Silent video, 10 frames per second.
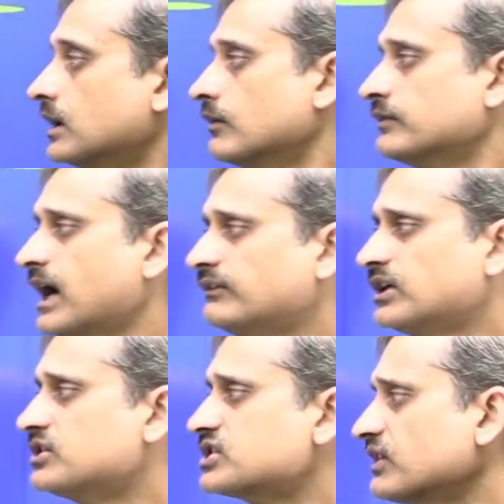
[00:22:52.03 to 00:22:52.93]
We have the
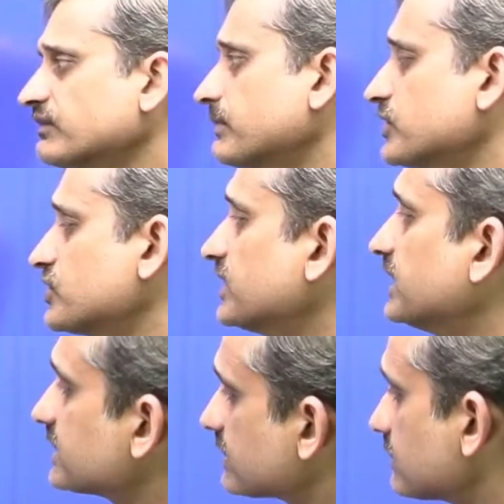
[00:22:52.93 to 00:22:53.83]
units of temperature,
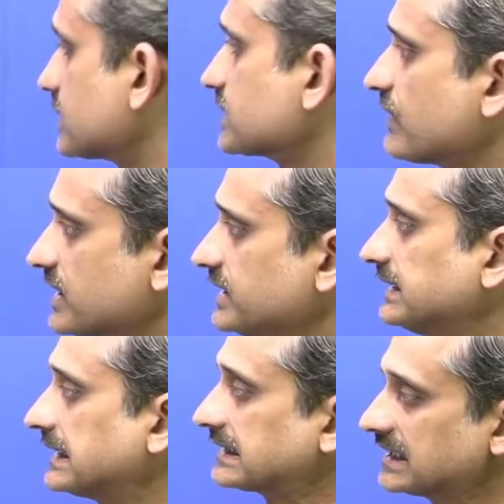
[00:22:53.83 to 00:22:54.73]
degree Celsius, Fahrenheit
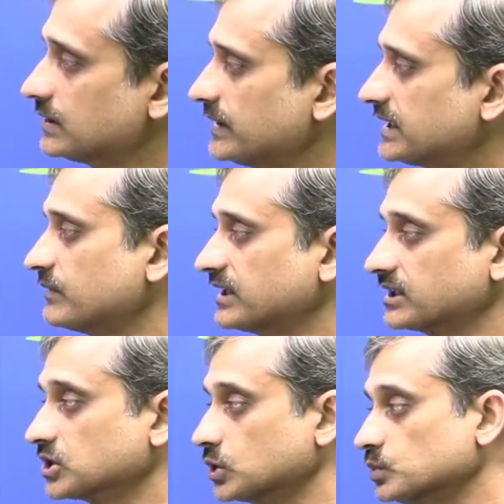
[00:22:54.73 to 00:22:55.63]
and Kelvin, and we can
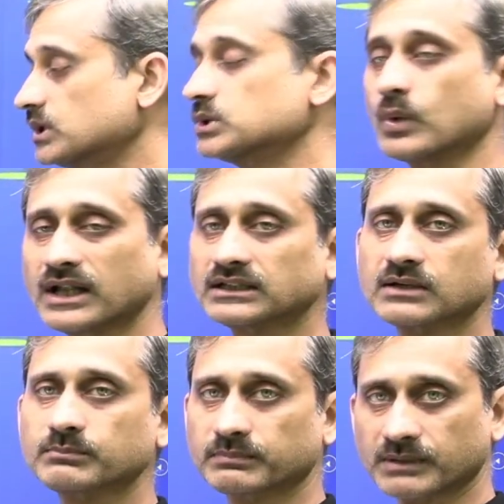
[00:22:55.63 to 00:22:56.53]
convert one
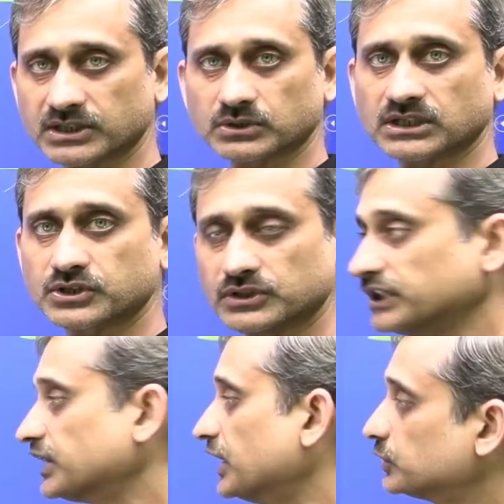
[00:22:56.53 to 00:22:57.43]
particular
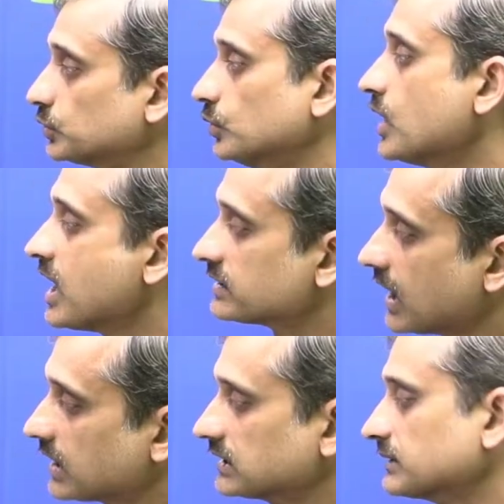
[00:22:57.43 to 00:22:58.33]
unit into the
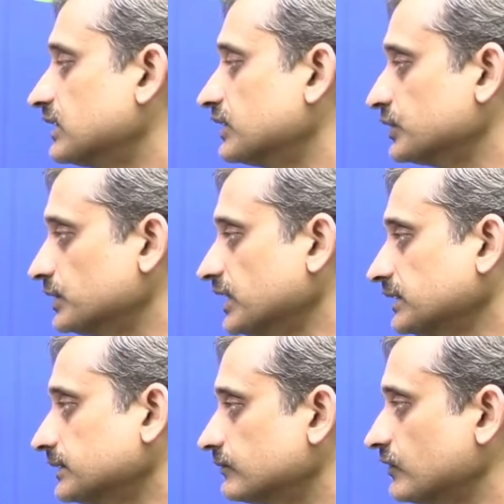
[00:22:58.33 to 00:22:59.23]
other unit.
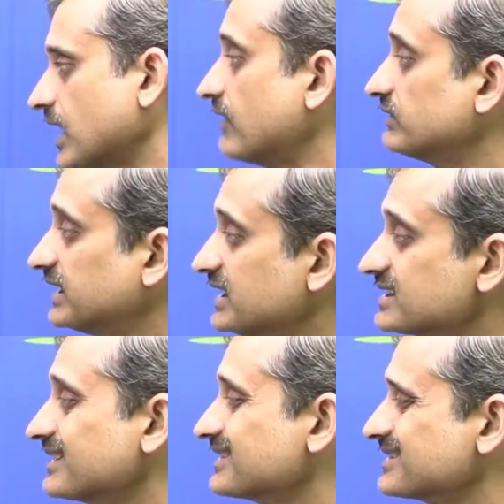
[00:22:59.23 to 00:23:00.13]
We have degree
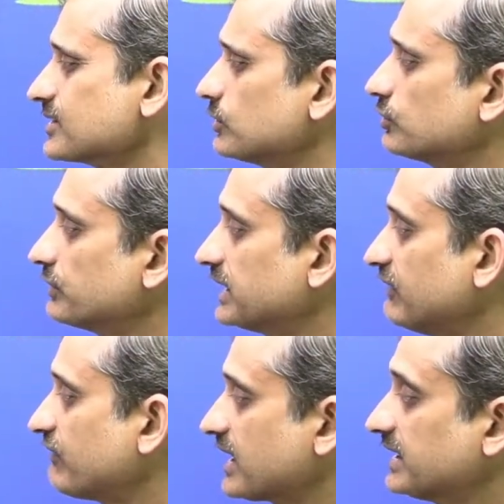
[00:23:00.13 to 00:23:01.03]
Celsius is equal to degree
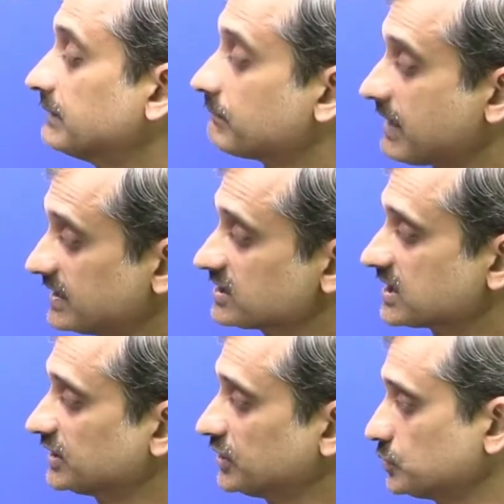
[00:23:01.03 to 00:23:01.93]
Fahrenheit minus
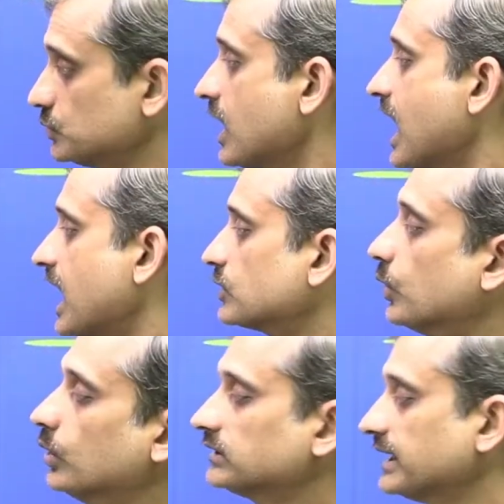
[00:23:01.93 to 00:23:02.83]
32, and
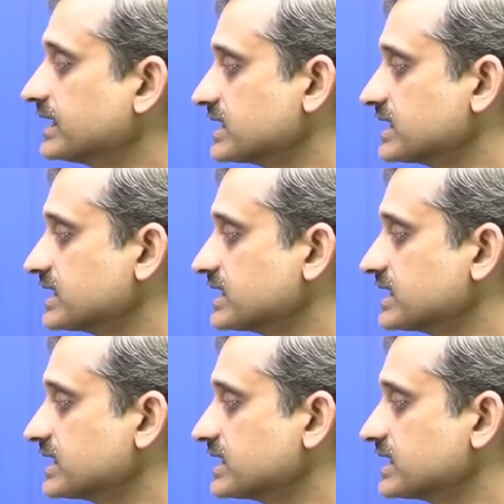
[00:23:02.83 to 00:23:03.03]
whole thing is